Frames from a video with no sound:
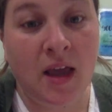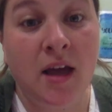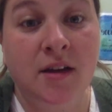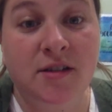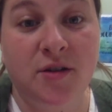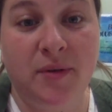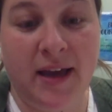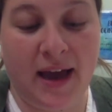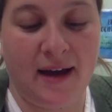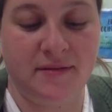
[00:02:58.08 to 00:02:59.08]
So
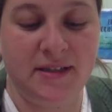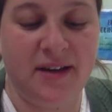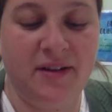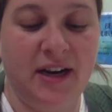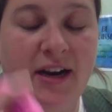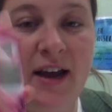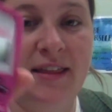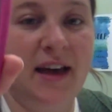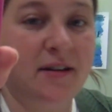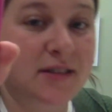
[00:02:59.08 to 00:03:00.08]
we have
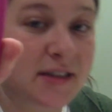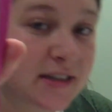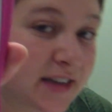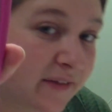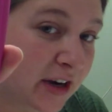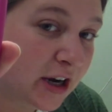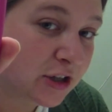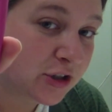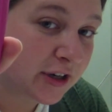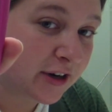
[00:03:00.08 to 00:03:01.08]

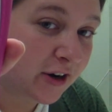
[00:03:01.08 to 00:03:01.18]
79,700 in our